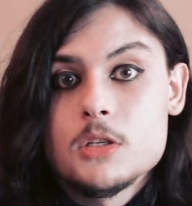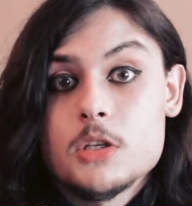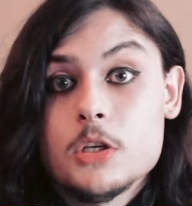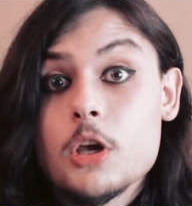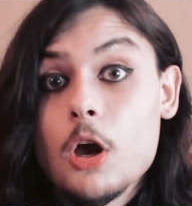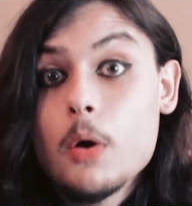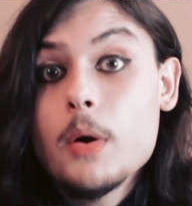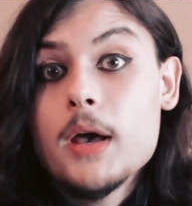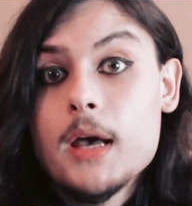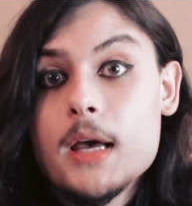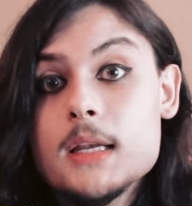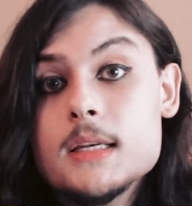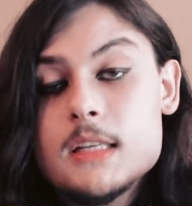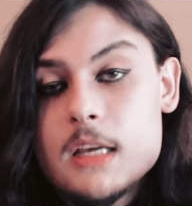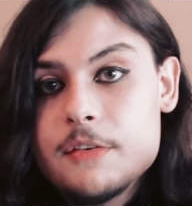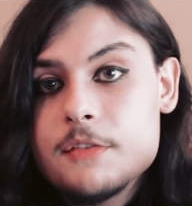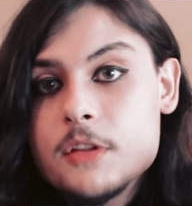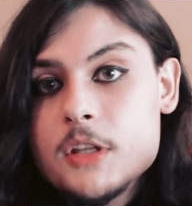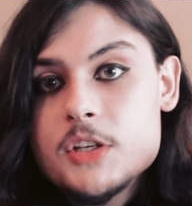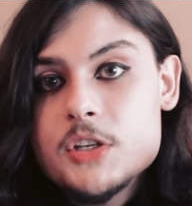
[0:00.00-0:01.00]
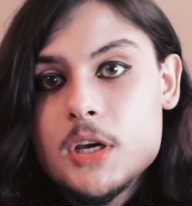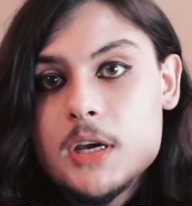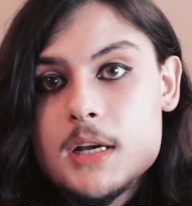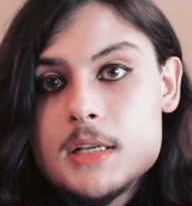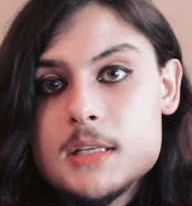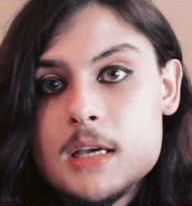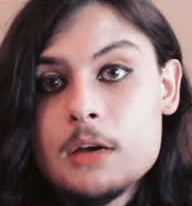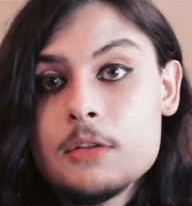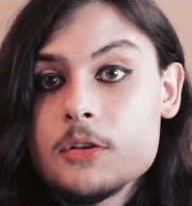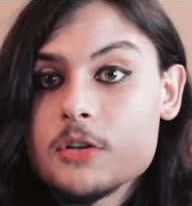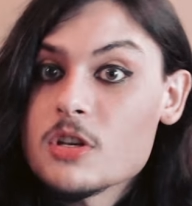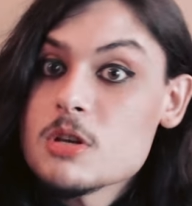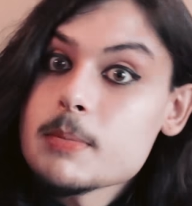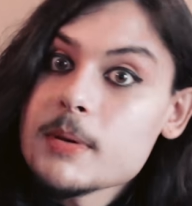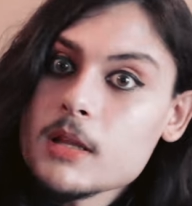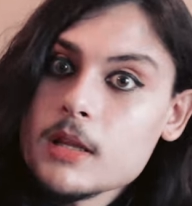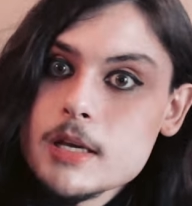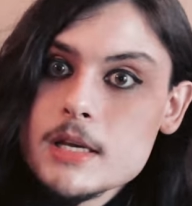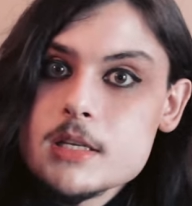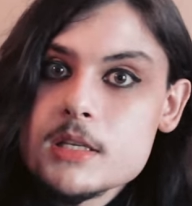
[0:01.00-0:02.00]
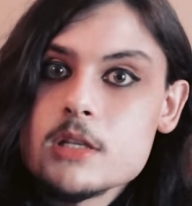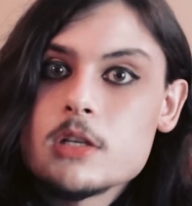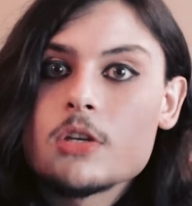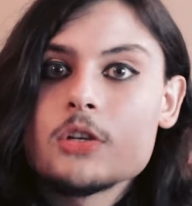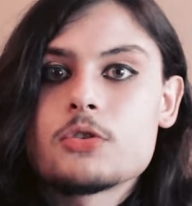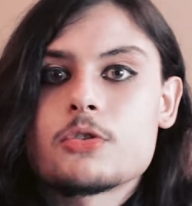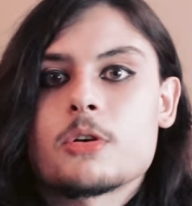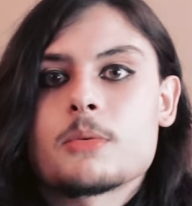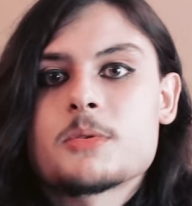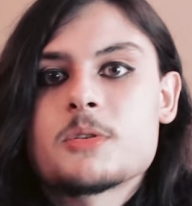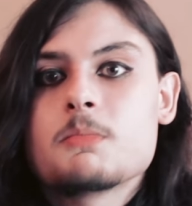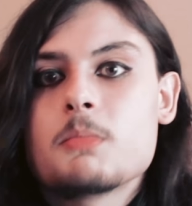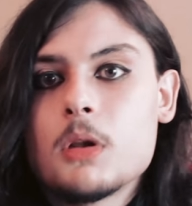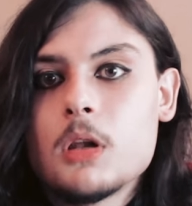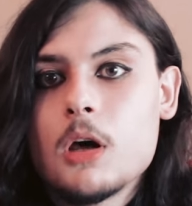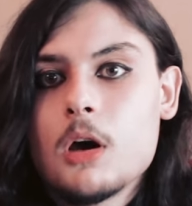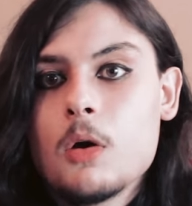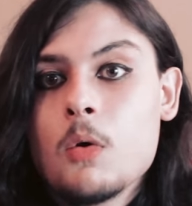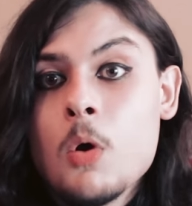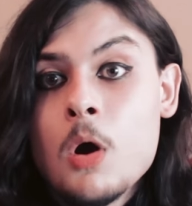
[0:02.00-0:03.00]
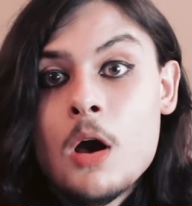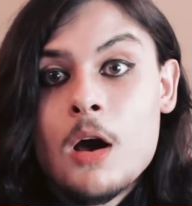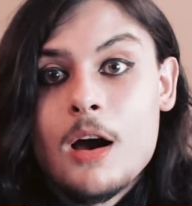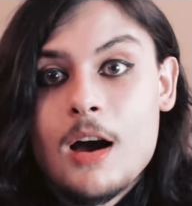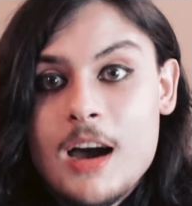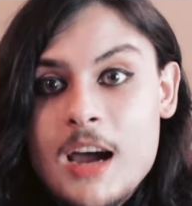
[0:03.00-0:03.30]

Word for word: So go ahead, definitely check us out. There's going to be links in the description below.